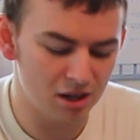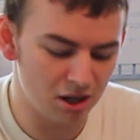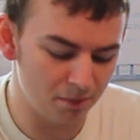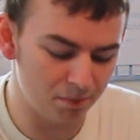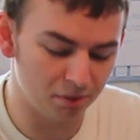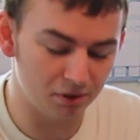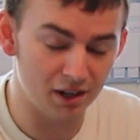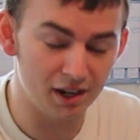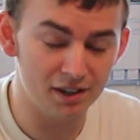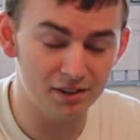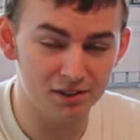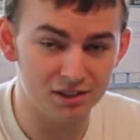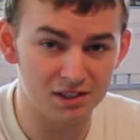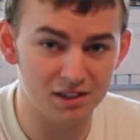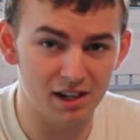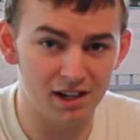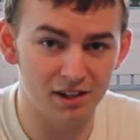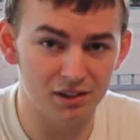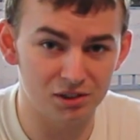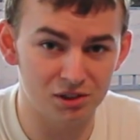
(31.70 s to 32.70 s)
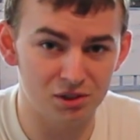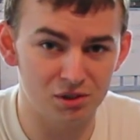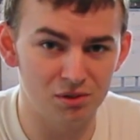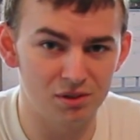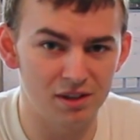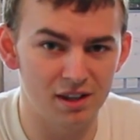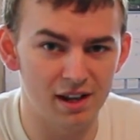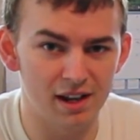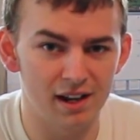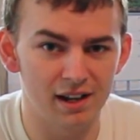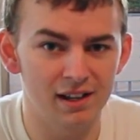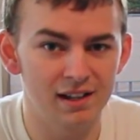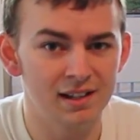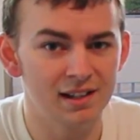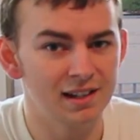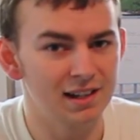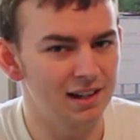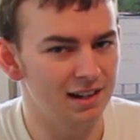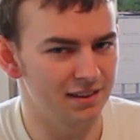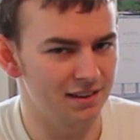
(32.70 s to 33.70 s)
apply the styles to that,
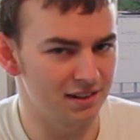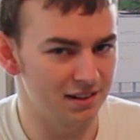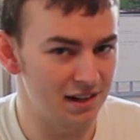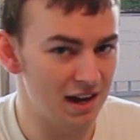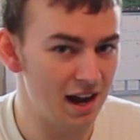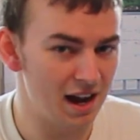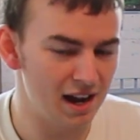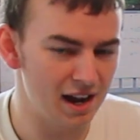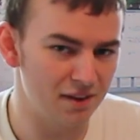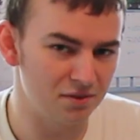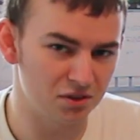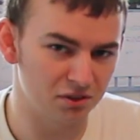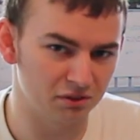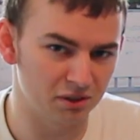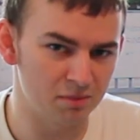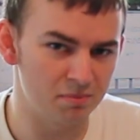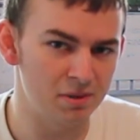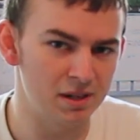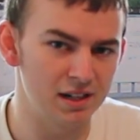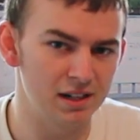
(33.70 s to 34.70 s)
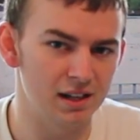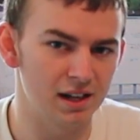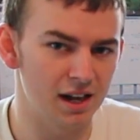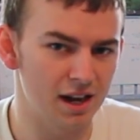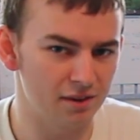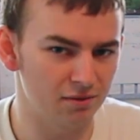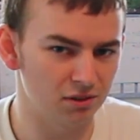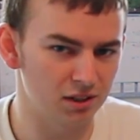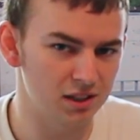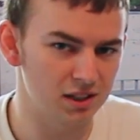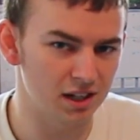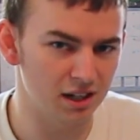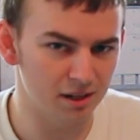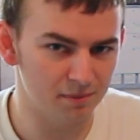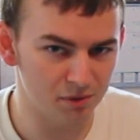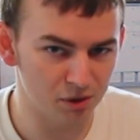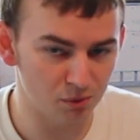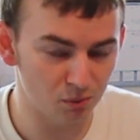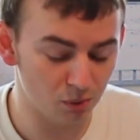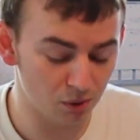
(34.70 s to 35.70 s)
and then not have to repeat it every
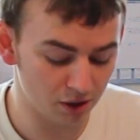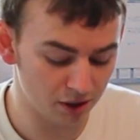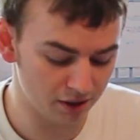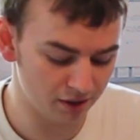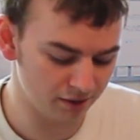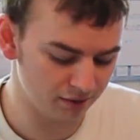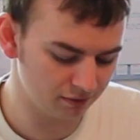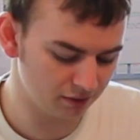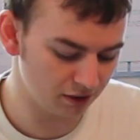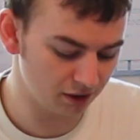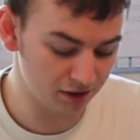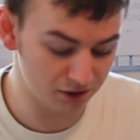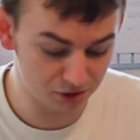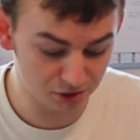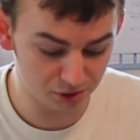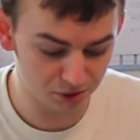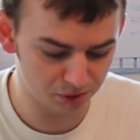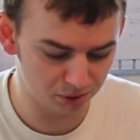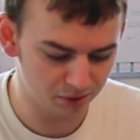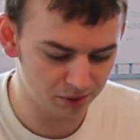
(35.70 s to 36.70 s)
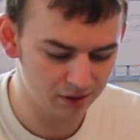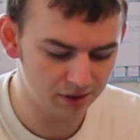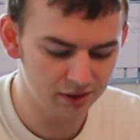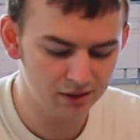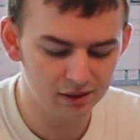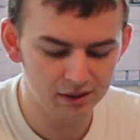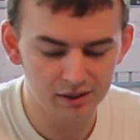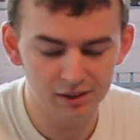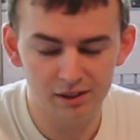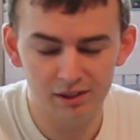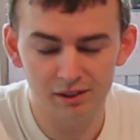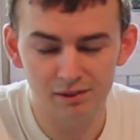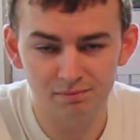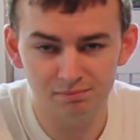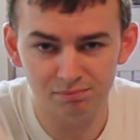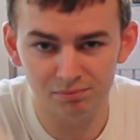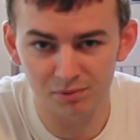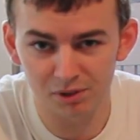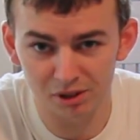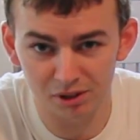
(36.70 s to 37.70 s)
time you want a new
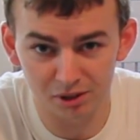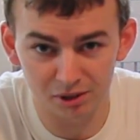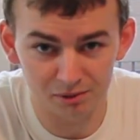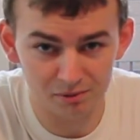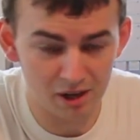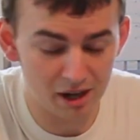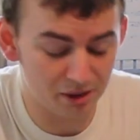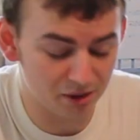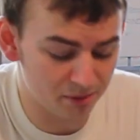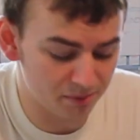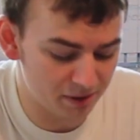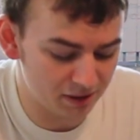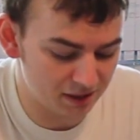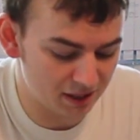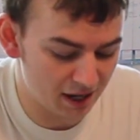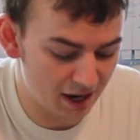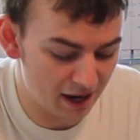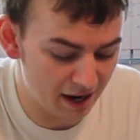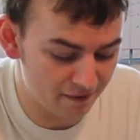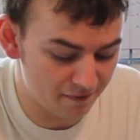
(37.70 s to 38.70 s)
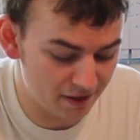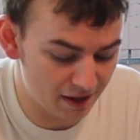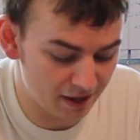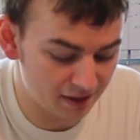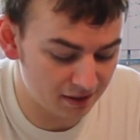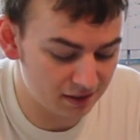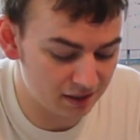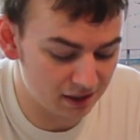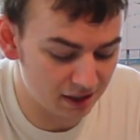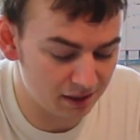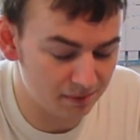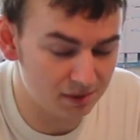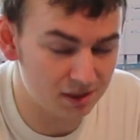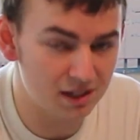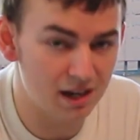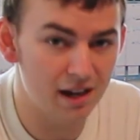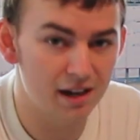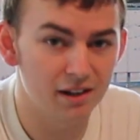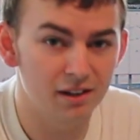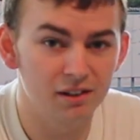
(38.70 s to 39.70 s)
element to have that same
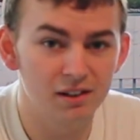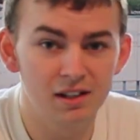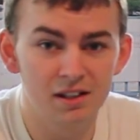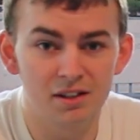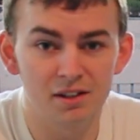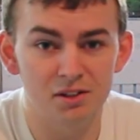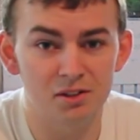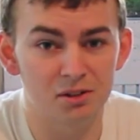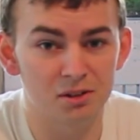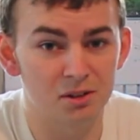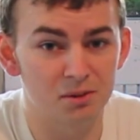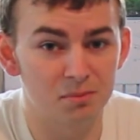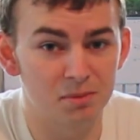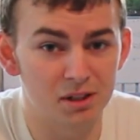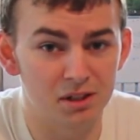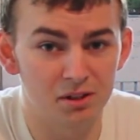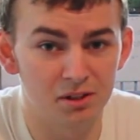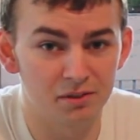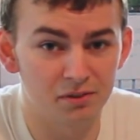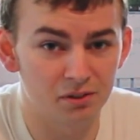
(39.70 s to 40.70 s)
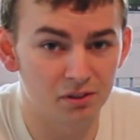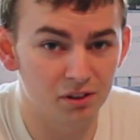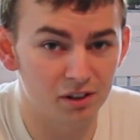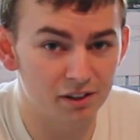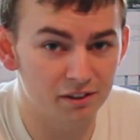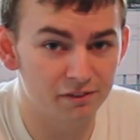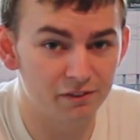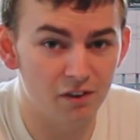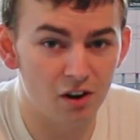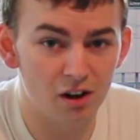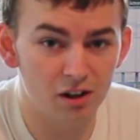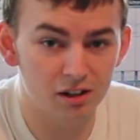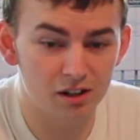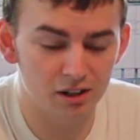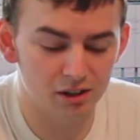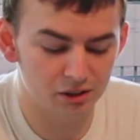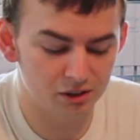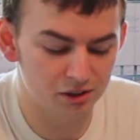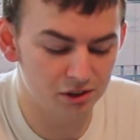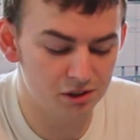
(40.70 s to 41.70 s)
style. This could be good for like font
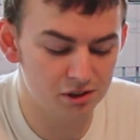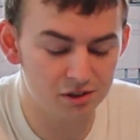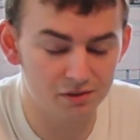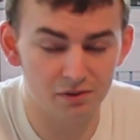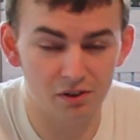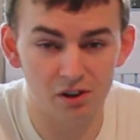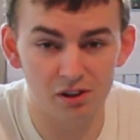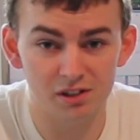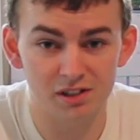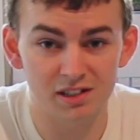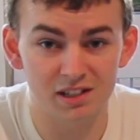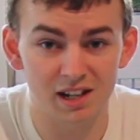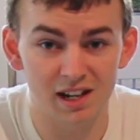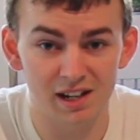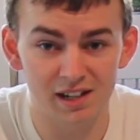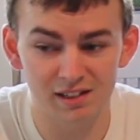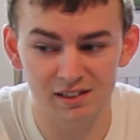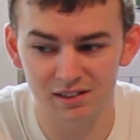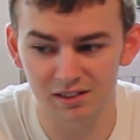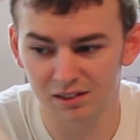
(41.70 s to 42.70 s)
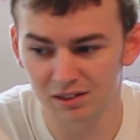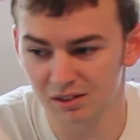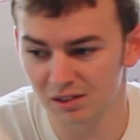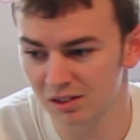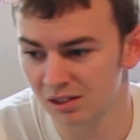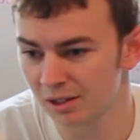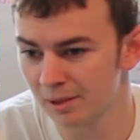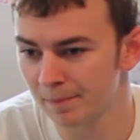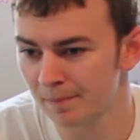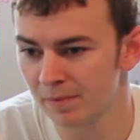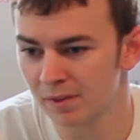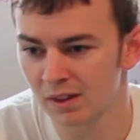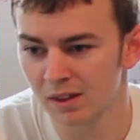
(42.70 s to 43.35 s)
colors, font sizes,